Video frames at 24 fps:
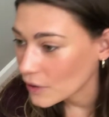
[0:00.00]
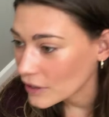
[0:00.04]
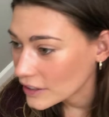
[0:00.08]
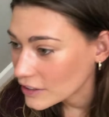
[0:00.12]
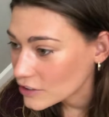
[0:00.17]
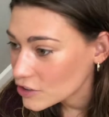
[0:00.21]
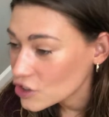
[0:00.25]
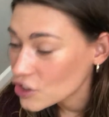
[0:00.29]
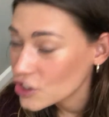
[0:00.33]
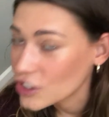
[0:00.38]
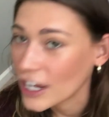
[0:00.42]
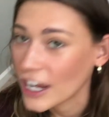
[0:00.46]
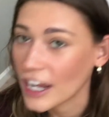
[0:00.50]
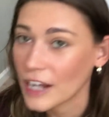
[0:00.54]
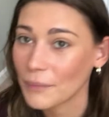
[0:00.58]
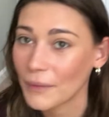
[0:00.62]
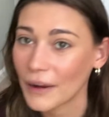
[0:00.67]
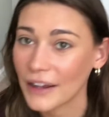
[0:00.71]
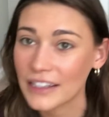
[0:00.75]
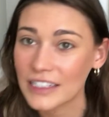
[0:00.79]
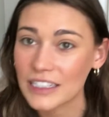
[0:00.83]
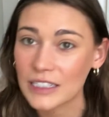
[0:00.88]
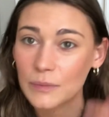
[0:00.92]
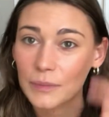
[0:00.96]
in and shade
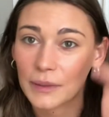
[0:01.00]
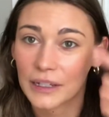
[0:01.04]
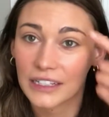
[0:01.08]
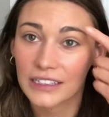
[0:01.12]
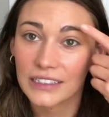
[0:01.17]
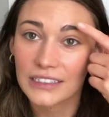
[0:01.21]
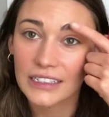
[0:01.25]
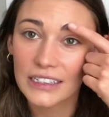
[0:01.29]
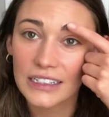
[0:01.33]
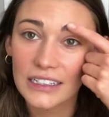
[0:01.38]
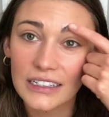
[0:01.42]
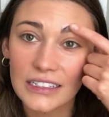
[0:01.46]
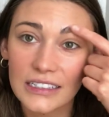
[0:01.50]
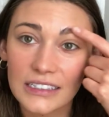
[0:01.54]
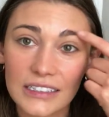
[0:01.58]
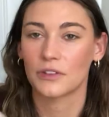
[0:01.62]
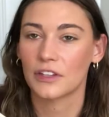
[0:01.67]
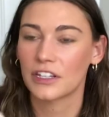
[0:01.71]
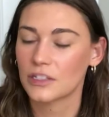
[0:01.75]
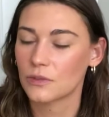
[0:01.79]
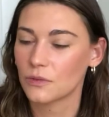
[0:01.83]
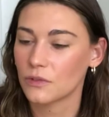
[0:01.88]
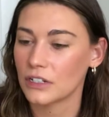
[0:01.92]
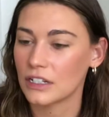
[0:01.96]
my spaces.
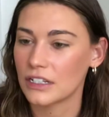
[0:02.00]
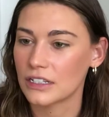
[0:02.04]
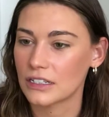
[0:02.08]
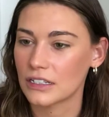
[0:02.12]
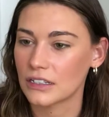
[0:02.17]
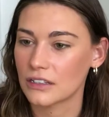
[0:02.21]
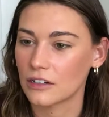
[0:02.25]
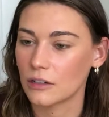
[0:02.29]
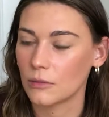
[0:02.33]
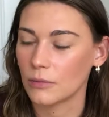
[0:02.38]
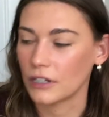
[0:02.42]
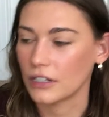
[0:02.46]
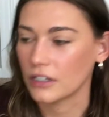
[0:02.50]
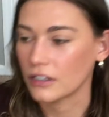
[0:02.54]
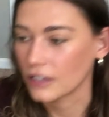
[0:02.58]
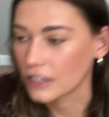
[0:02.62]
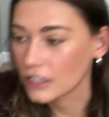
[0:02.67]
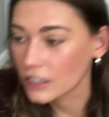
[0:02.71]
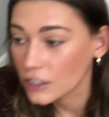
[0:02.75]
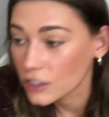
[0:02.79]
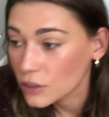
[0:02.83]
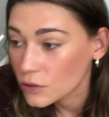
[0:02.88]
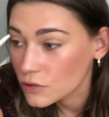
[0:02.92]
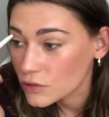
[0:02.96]
This one is a little bit
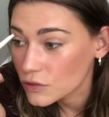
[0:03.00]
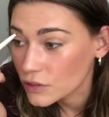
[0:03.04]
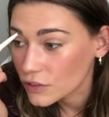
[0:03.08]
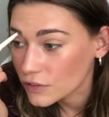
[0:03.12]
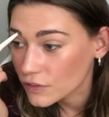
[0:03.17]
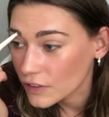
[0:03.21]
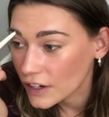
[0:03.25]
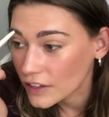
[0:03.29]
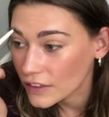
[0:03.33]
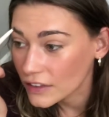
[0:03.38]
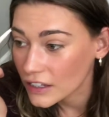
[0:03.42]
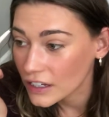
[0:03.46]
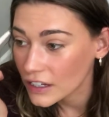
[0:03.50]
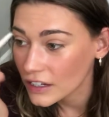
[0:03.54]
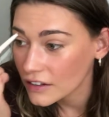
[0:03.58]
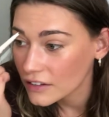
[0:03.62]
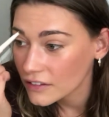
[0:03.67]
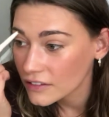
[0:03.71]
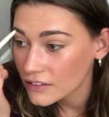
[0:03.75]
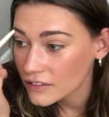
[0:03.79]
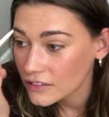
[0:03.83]
like user friendly.